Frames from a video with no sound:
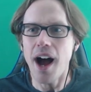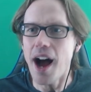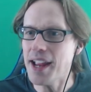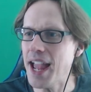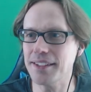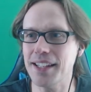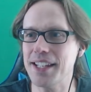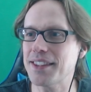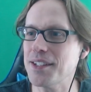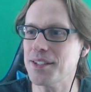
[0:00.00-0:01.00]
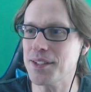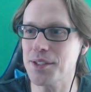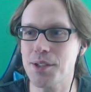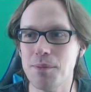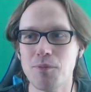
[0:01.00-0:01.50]
Yeah, like
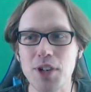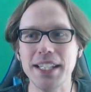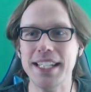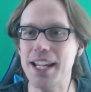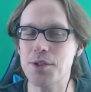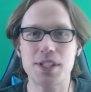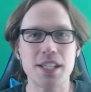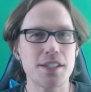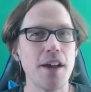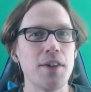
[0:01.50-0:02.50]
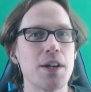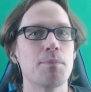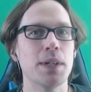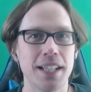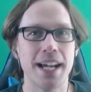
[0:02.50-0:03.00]
there's some really interesting stuff here,
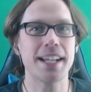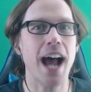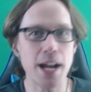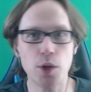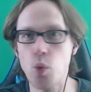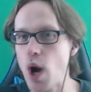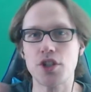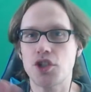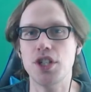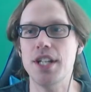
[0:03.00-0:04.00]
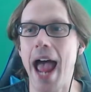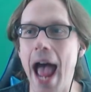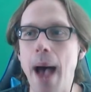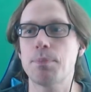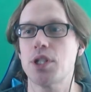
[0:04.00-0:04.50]
but like I question
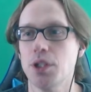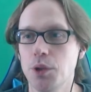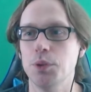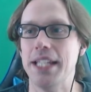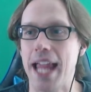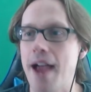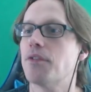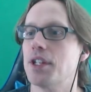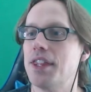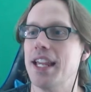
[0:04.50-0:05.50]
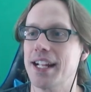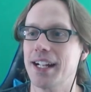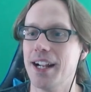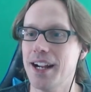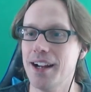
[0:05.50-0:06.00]
absolutely
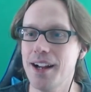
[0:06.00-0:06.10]
everything